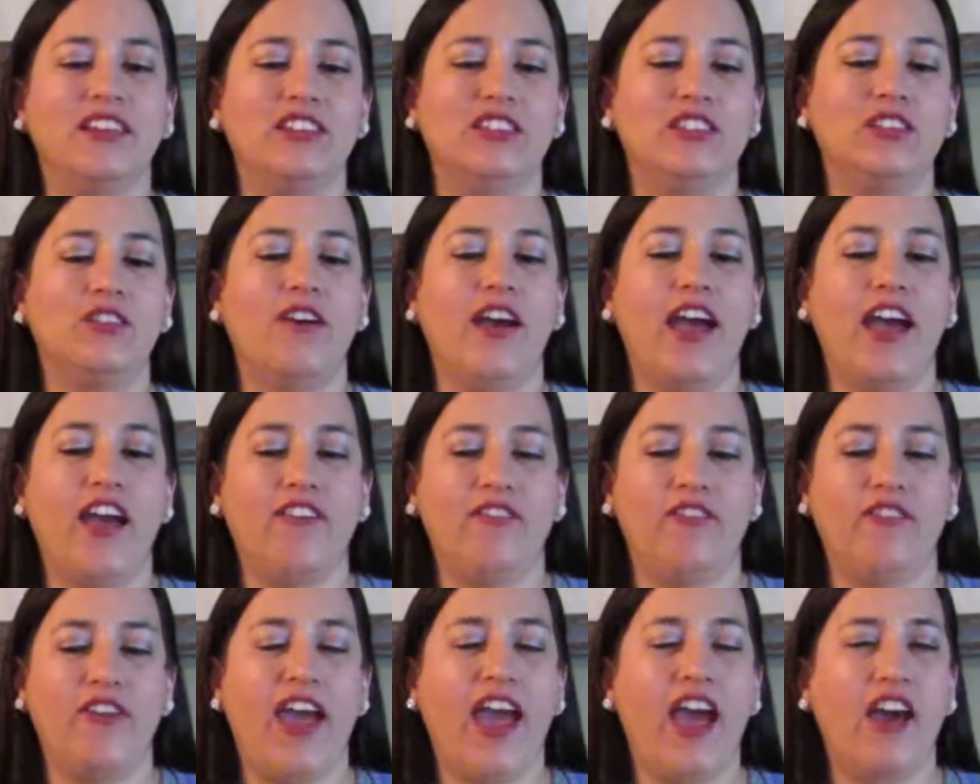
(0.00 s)
I still
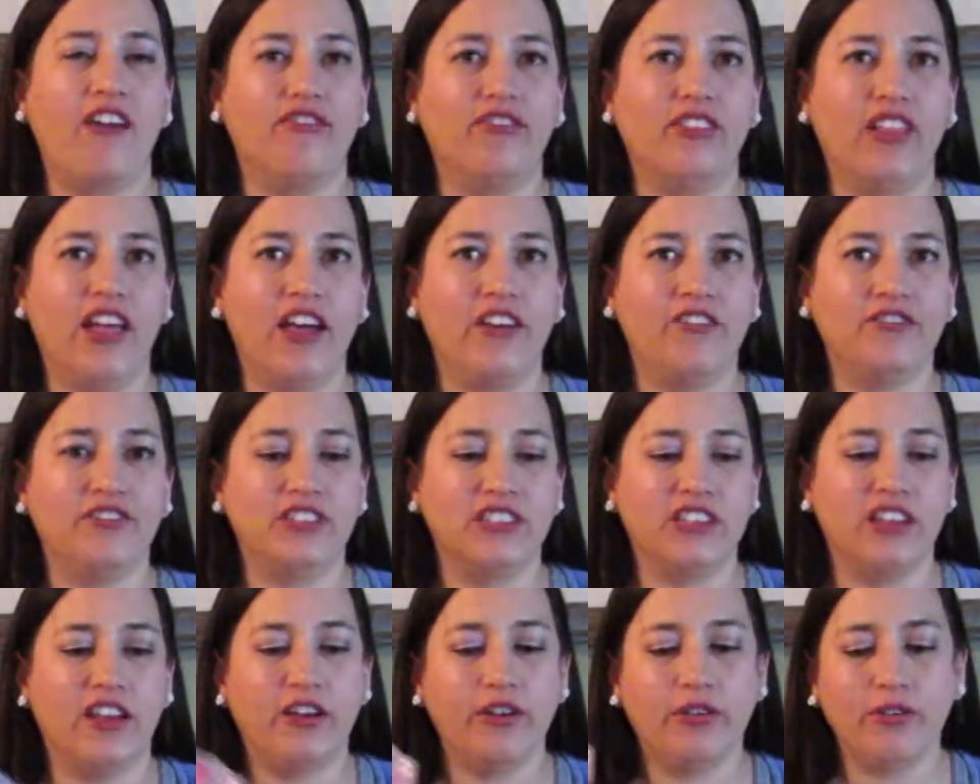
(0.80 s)
have half left.
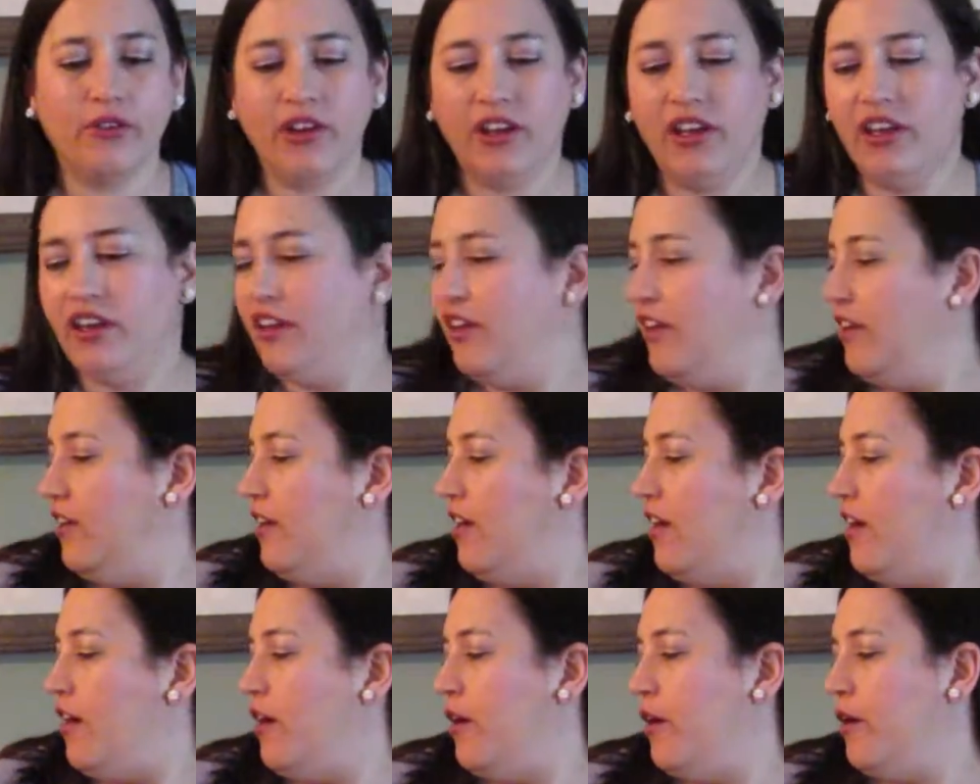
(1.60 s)
So
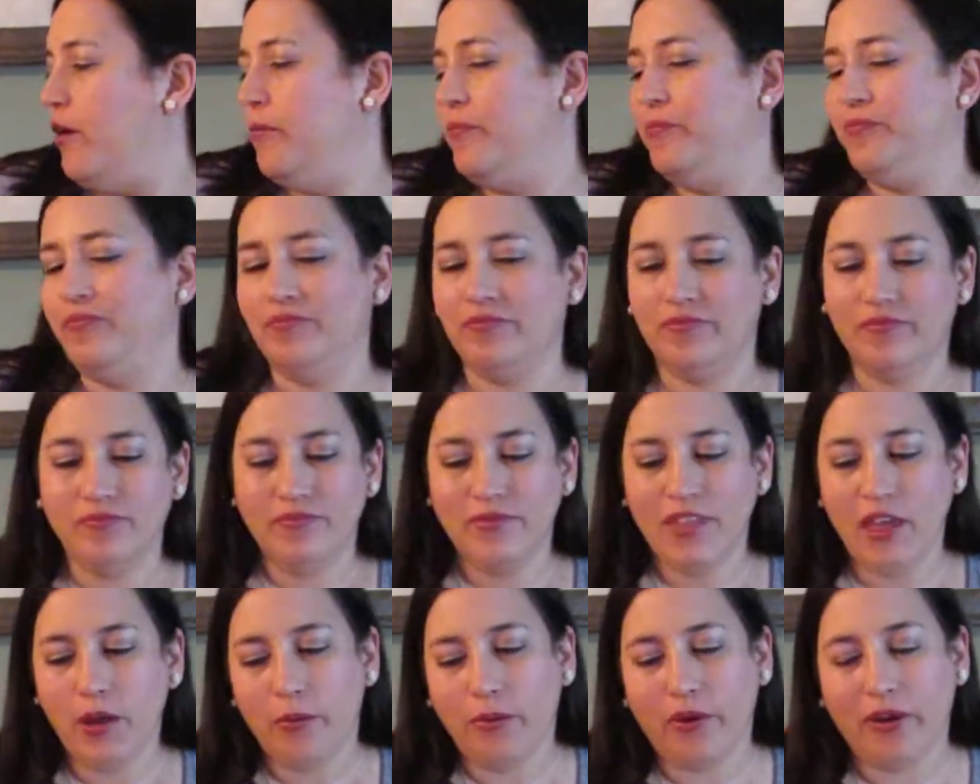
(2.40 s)
um,
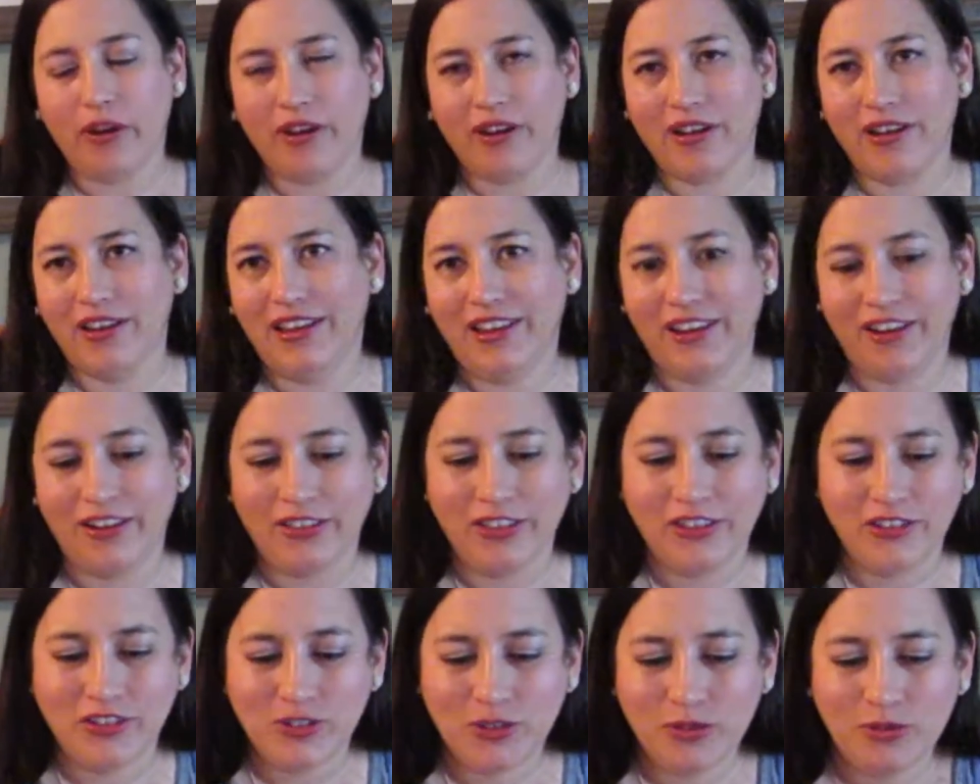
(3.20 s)
they work, you know,
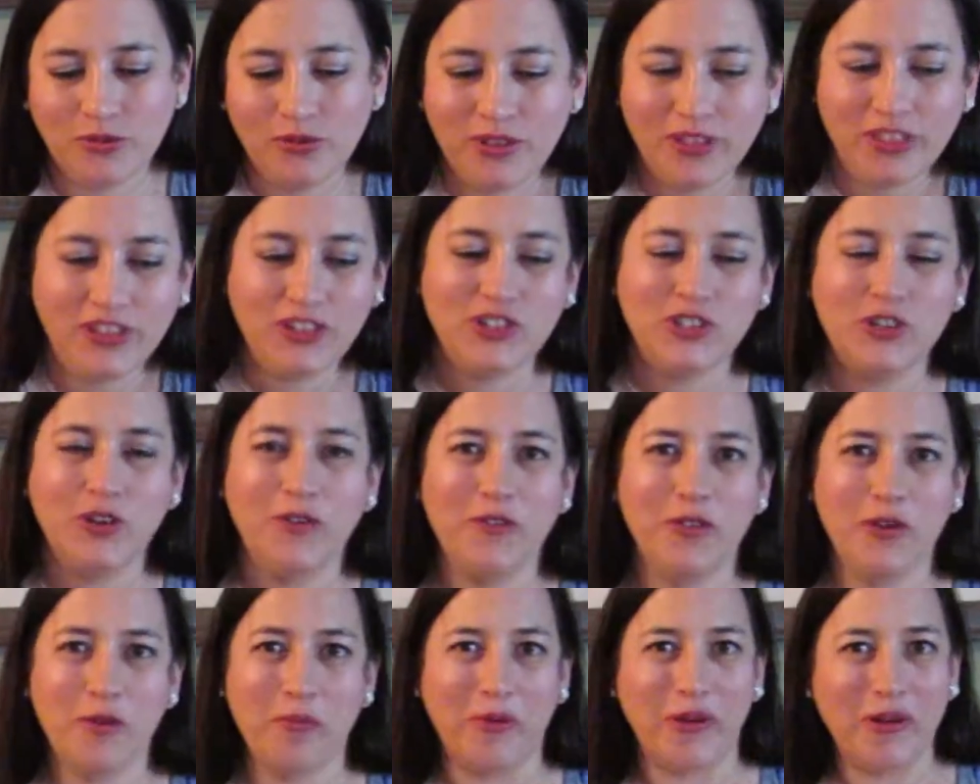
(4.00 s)
they do, they
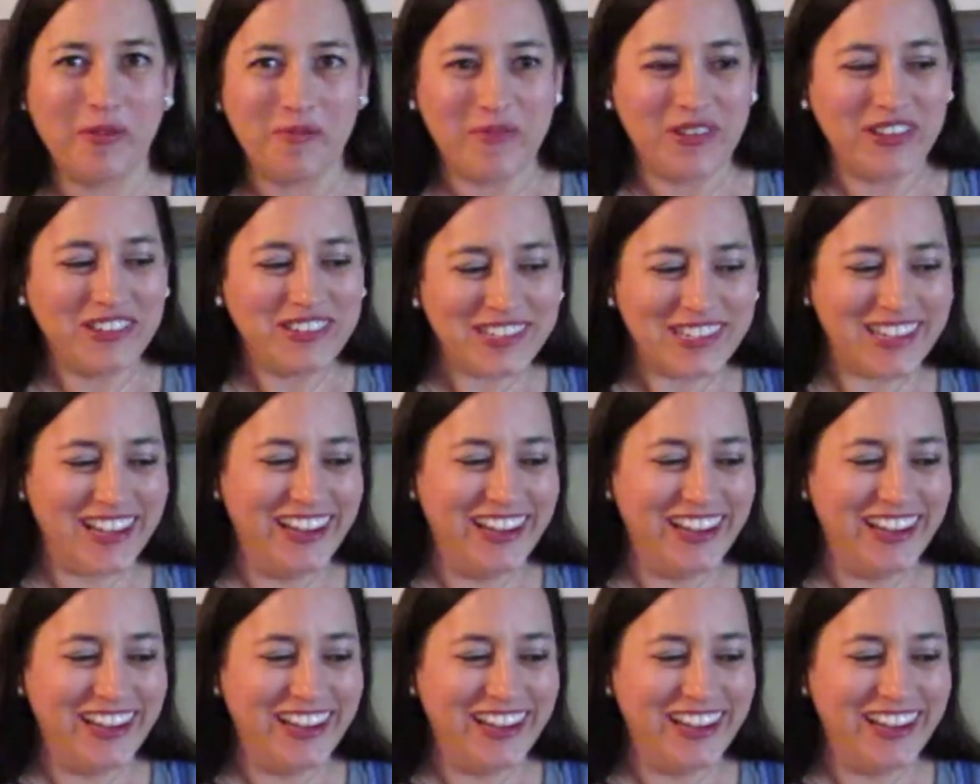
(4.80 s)
serve their purpose.